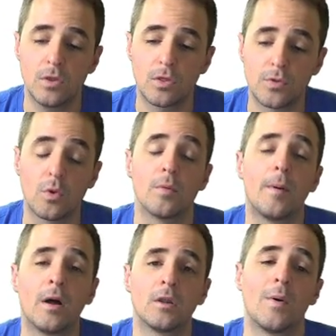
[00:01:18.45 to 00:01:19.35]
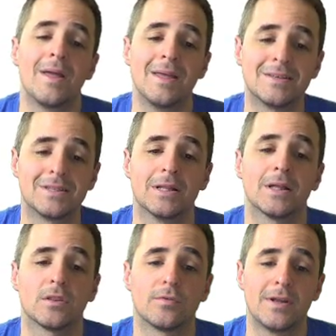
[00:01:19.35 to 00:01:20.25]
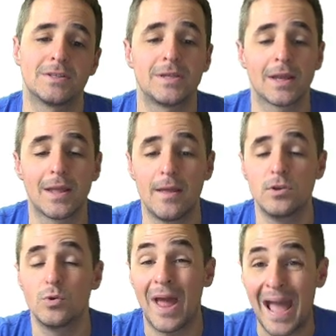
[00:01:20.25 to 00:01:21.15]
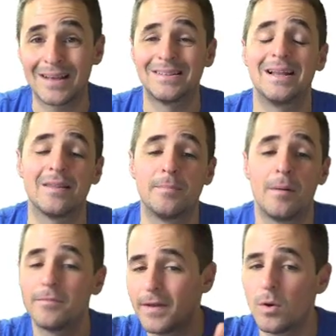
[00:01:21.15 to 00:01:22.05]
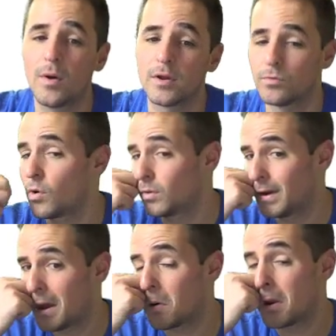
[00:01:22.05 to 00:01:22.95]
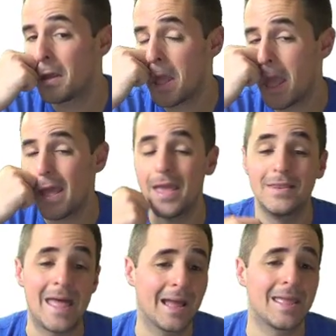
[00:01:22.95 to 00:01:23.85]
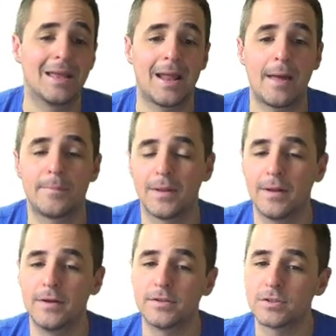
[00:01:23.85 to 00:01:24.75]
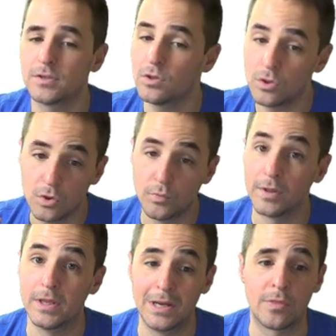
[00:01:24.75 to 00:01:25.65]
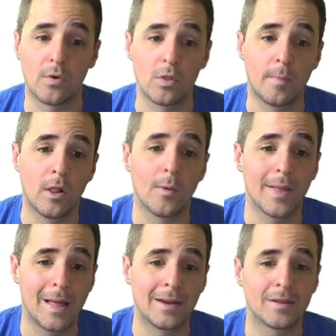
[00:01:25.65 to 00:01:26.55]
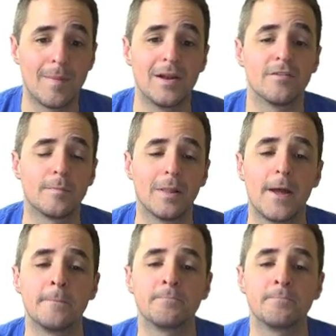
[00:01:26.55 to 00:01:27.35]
throw the ball away is to click the right stick, and you'd accidentally pump fake while you're rolling out. And that can't happen because you really need to throw the ball away a lot in competitive play,